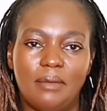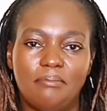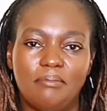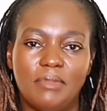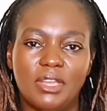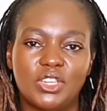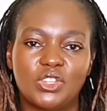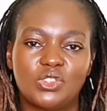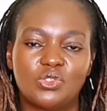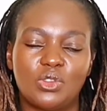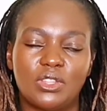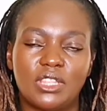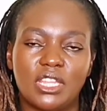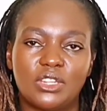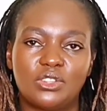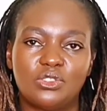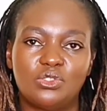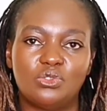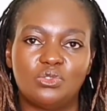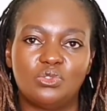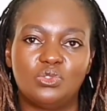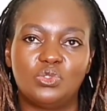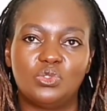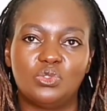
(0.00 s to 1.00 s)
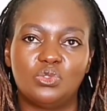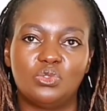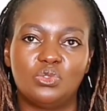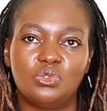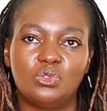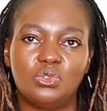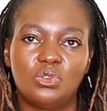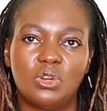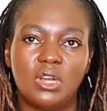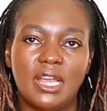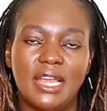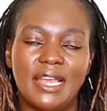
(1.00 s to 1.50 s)
make sure that you
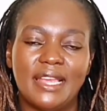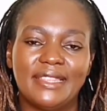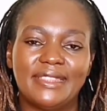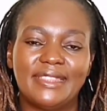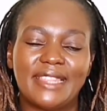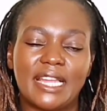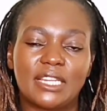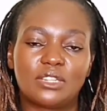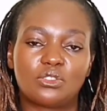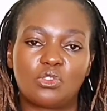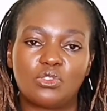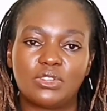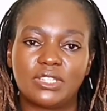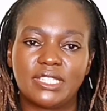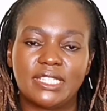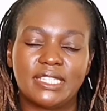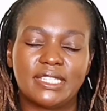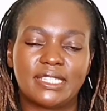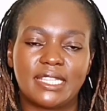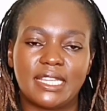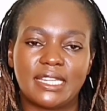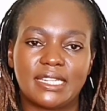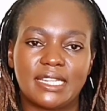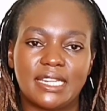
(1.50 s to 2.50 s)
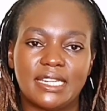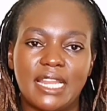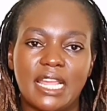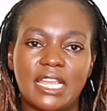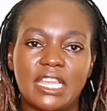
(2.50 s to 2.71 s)
do that consistently.